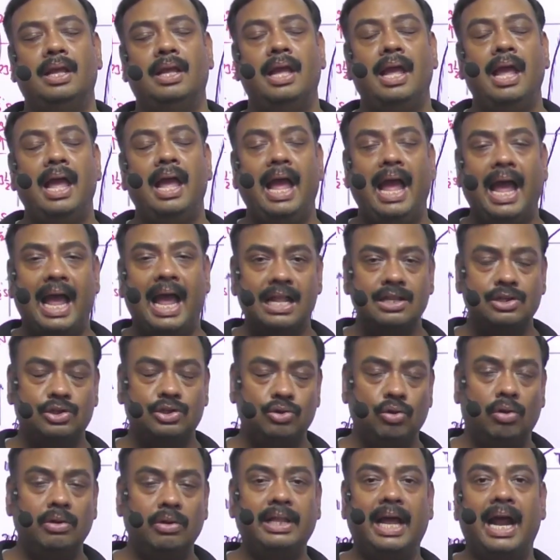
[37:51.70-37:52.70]
And
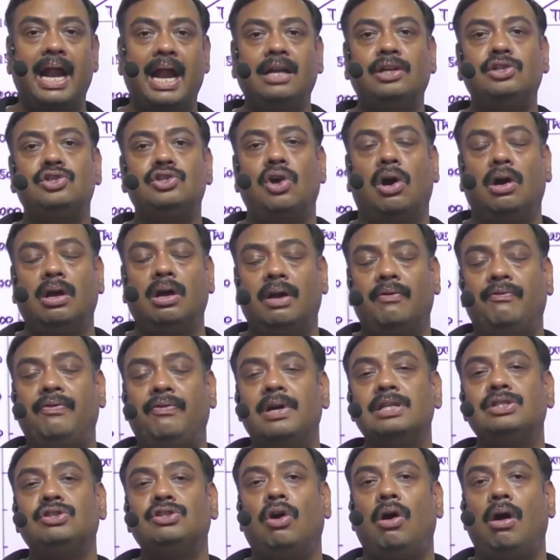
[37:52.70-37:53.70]
so that
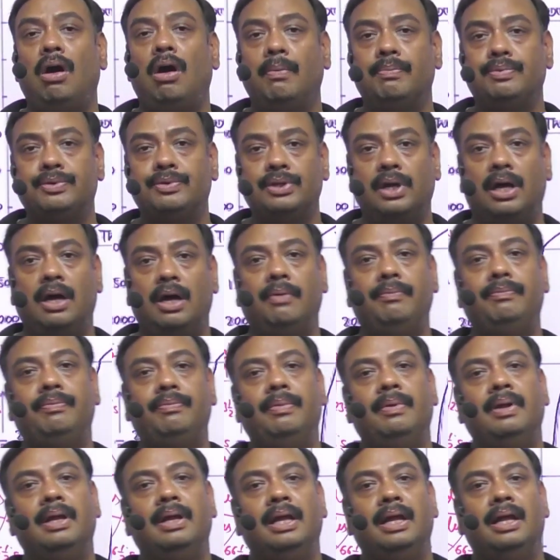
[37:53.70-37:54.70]
geographers observe
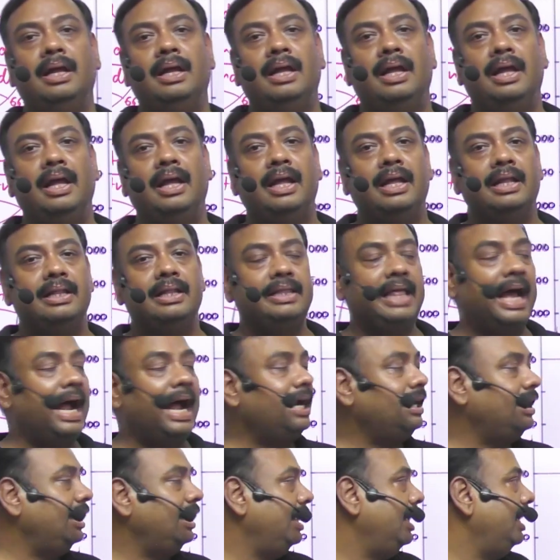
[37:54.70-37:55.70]

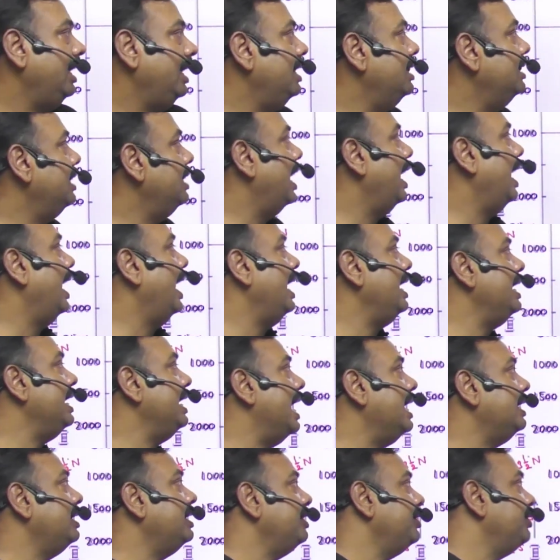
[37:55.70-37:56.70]
that in the high
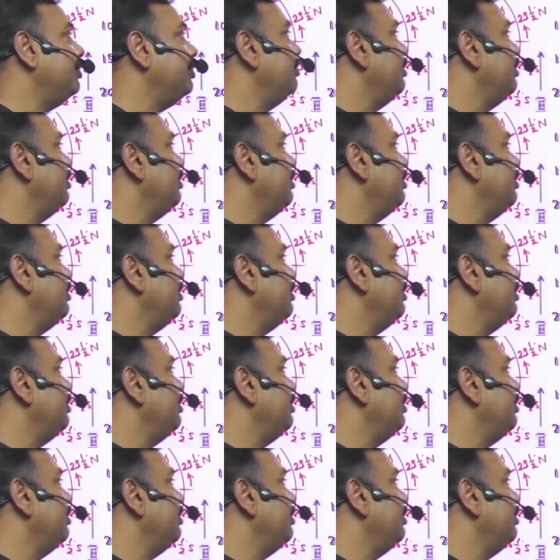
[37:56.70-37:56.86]
latitudinal